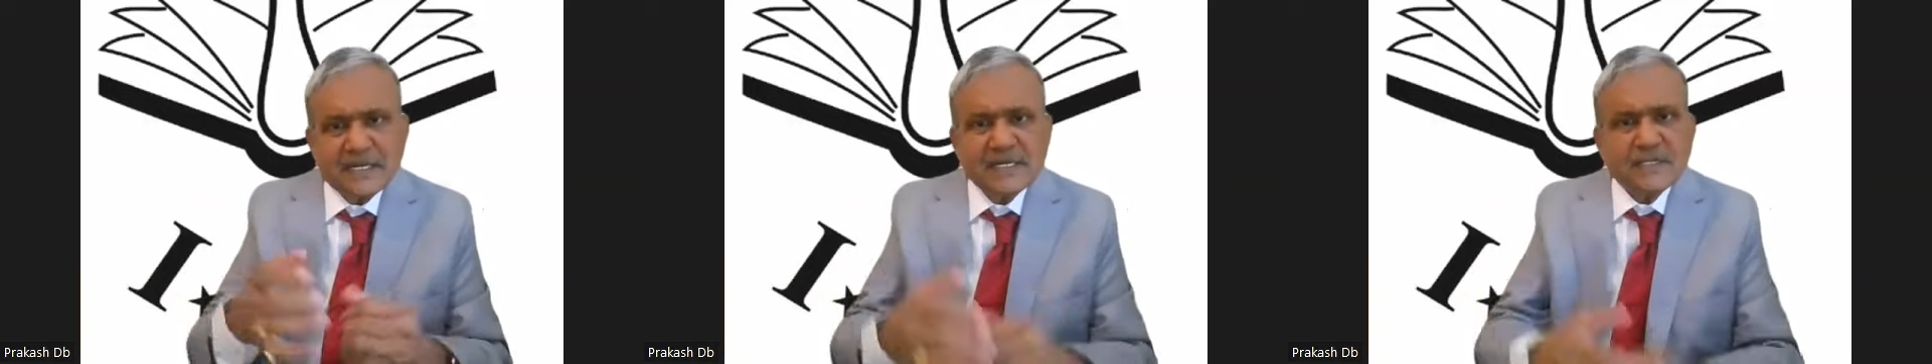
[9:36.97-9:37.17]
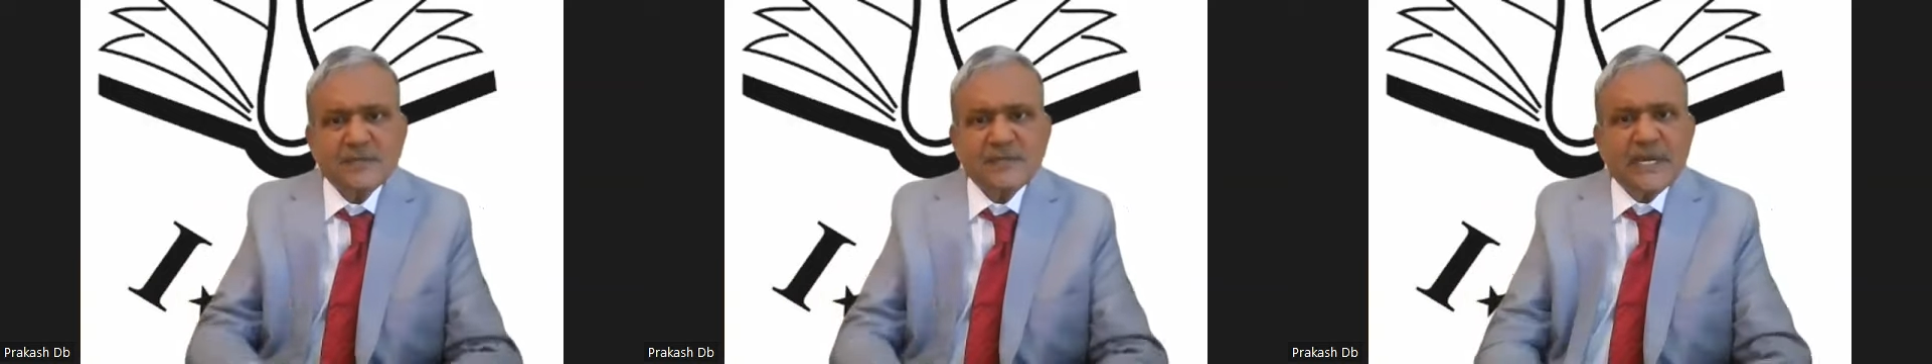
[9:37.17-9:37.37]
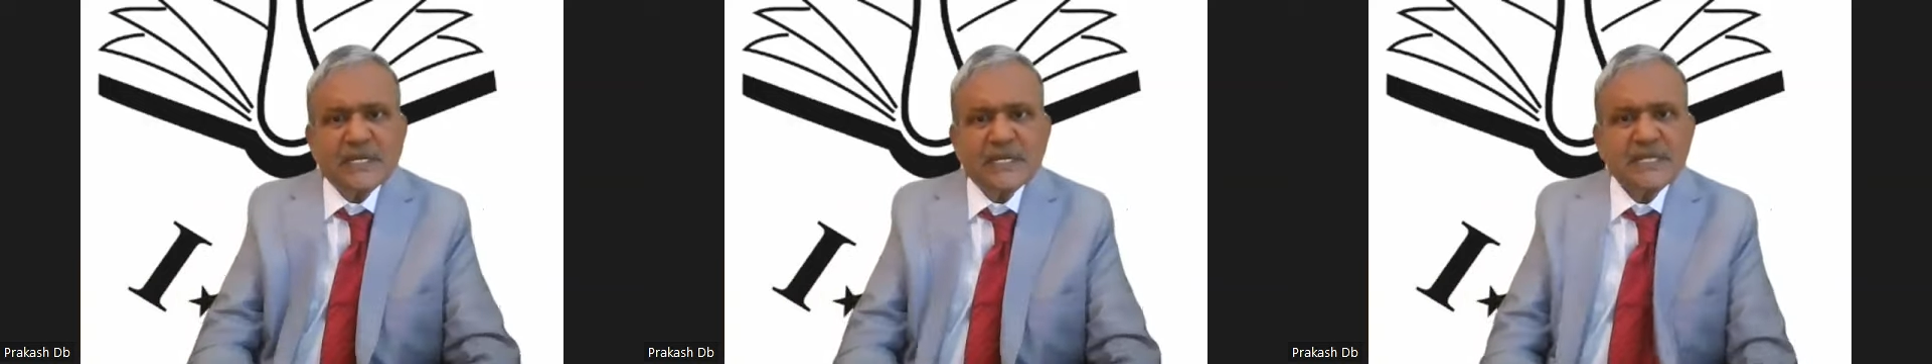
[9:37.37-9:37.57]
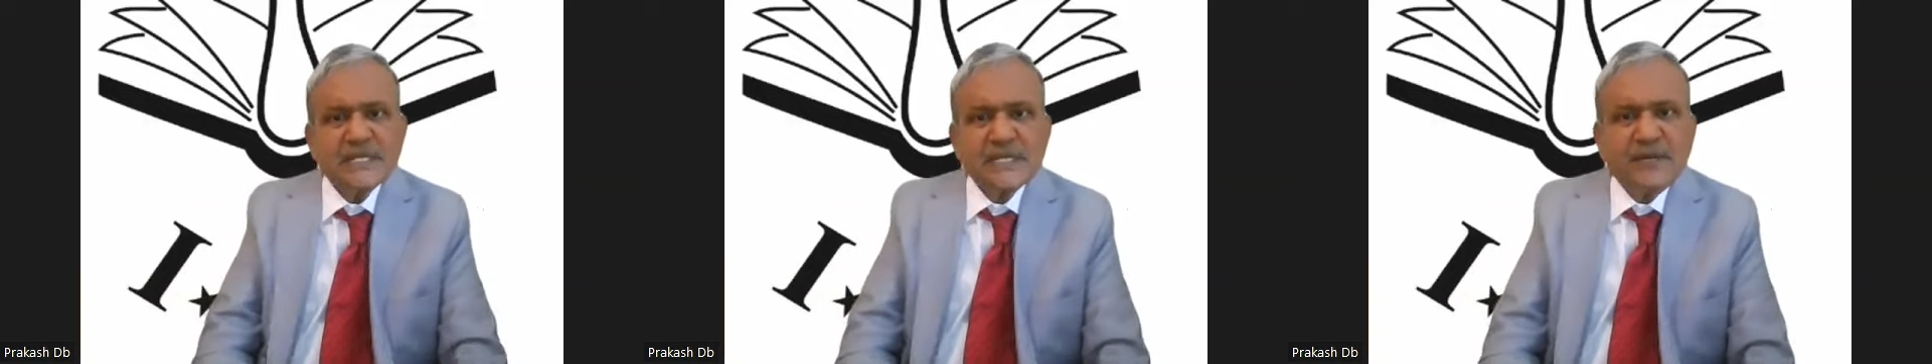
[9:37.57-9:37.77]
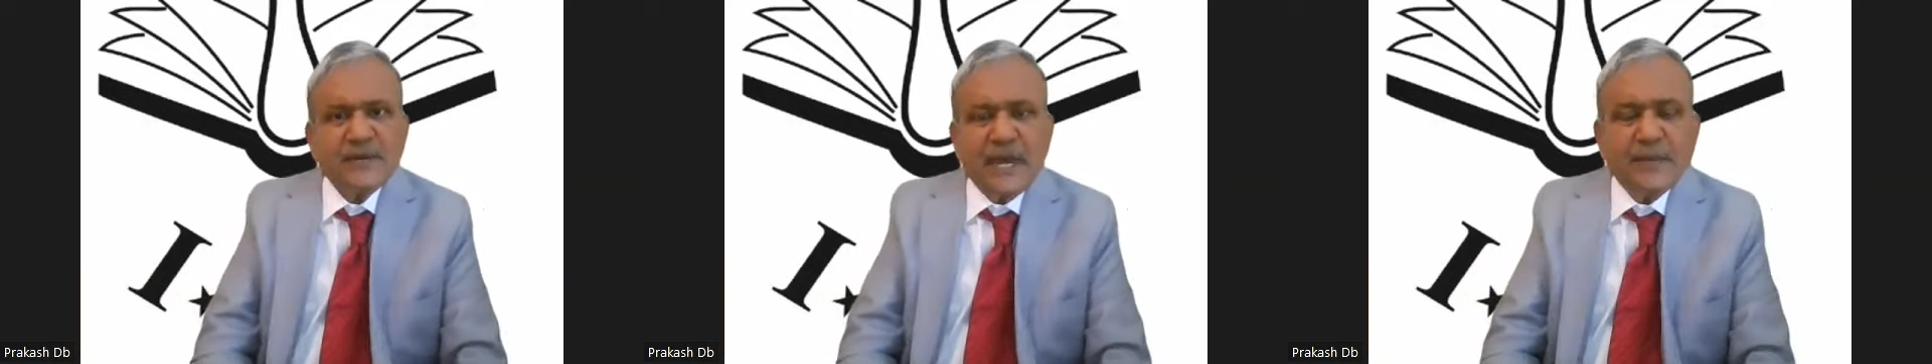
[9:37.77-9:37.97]
things
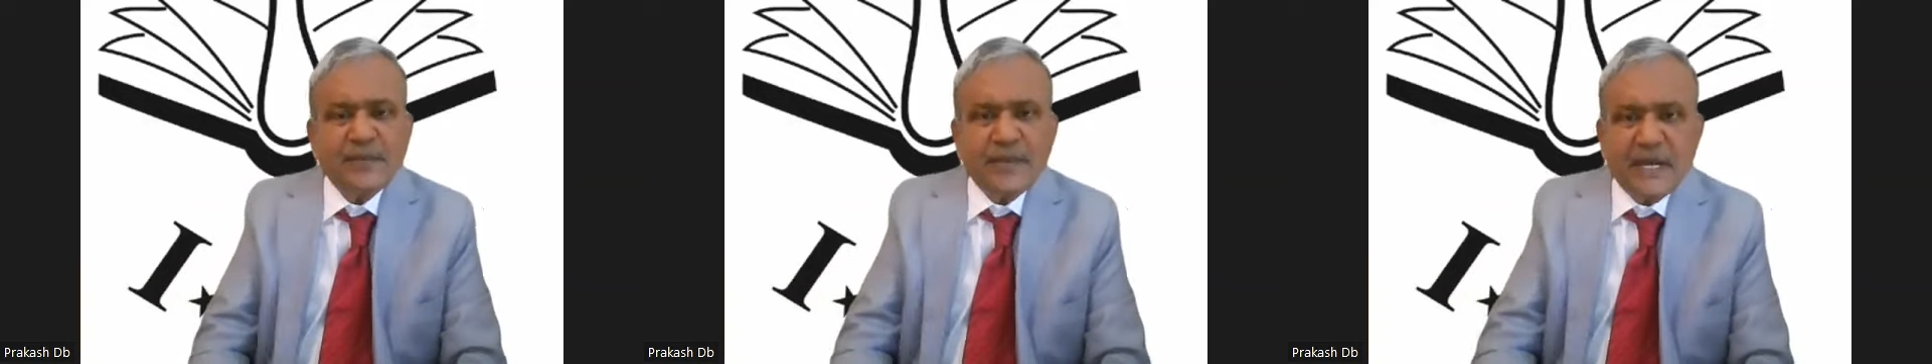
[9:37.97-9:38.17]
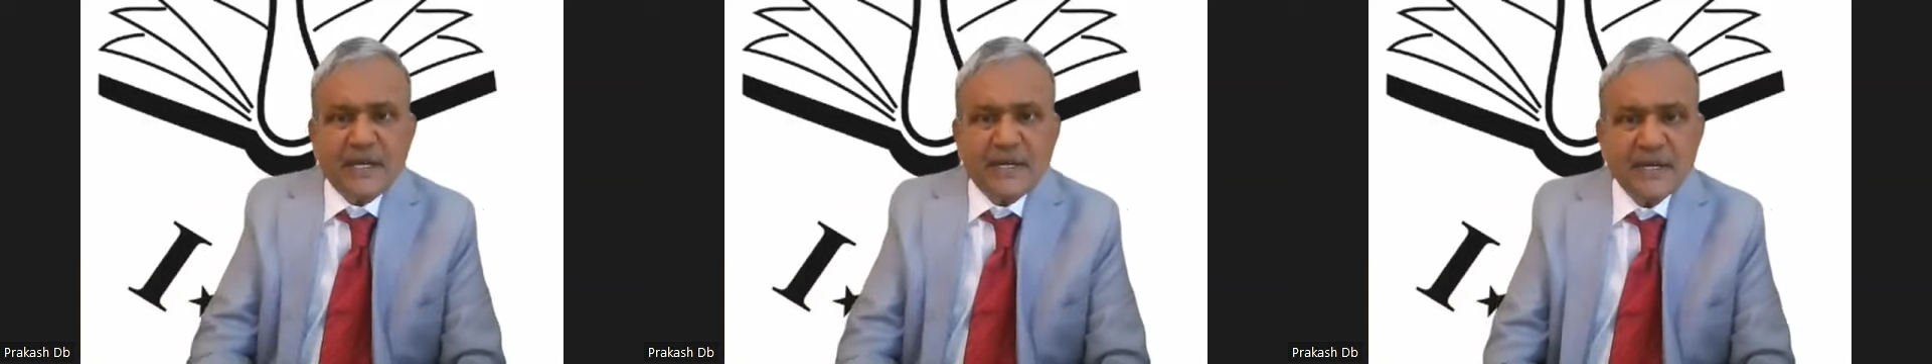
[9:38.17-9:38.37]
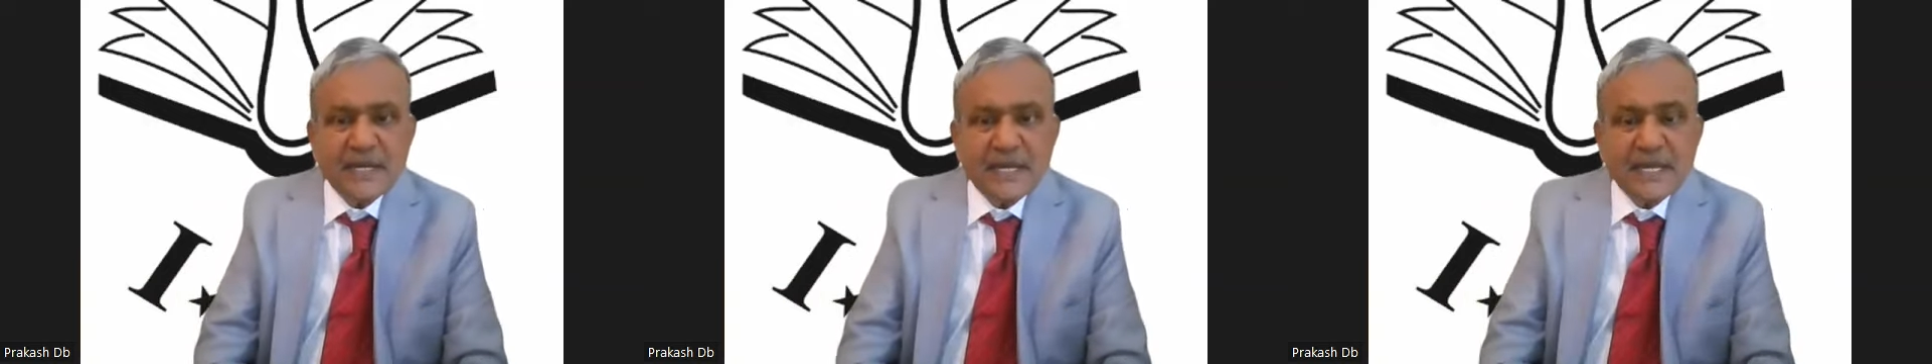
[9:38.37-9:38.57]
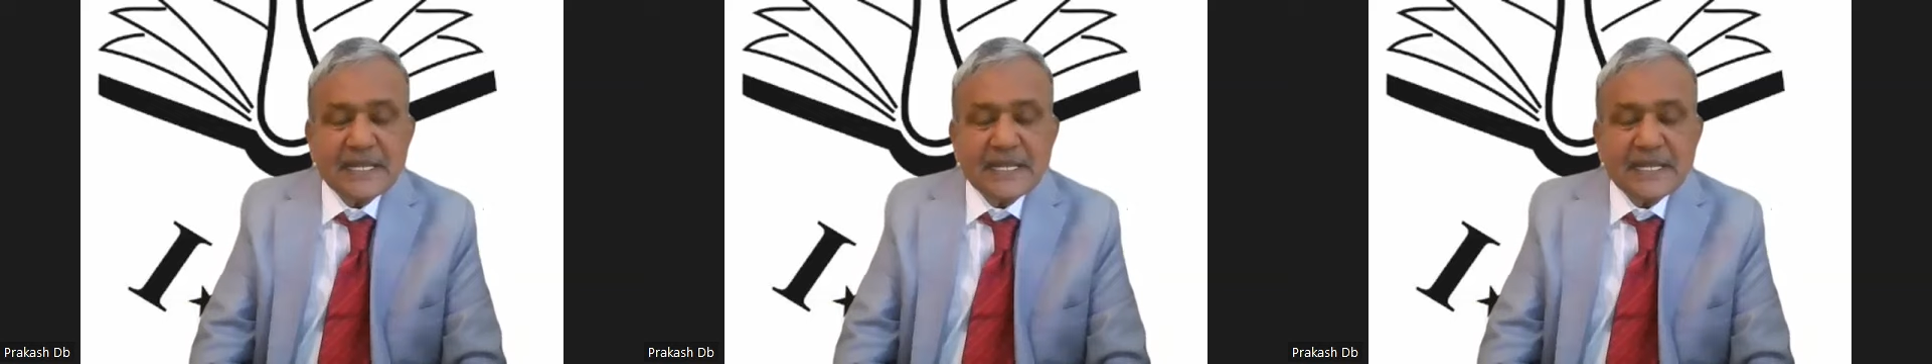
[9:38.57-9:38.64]
must have happened.